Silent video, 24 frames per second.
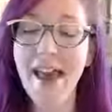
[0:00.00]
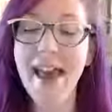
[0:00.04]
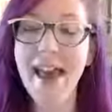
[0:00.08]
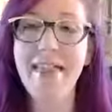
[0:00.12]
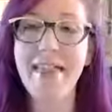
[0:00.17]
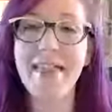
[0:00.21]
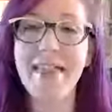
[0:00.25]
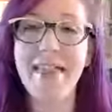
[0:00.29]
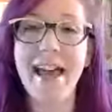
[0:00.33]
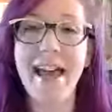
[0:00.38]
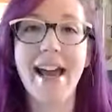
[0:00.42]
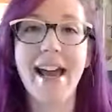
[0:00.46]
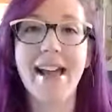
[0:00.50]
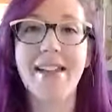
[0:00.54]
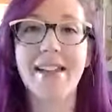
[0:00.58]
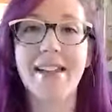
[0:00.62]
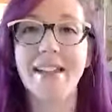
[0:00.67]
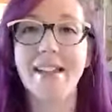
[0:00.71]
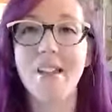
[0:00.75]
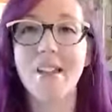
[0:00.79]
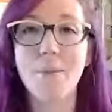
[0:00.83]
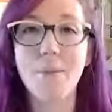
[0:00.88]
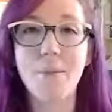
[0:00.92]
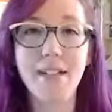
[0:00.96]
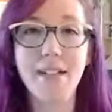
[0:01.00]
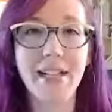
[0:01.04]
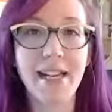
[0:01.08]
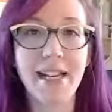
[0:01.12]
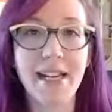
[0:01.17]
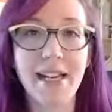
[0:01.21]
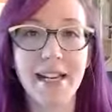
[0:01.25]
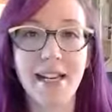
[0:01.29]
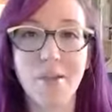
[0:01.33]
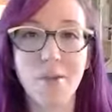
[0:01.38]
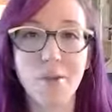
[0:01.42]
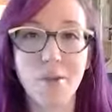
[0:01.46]
and then the speed
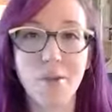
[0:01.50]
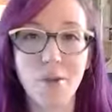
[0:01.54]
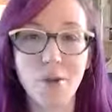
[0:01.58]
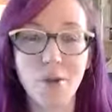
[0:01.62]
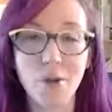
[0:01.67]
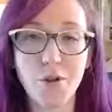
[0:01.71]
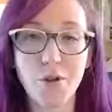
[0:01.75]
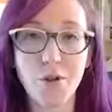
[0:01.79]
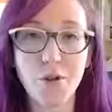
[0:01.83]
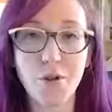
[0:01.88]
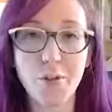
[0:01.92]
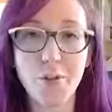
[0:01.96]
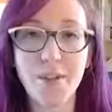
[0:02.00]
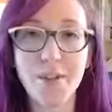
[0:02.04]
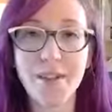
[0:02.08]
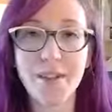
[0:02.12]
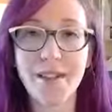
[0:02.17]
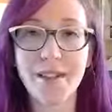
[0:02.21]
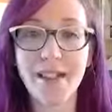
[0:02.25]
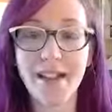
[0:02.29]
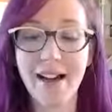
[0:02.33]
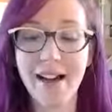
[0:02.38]
dating resumes.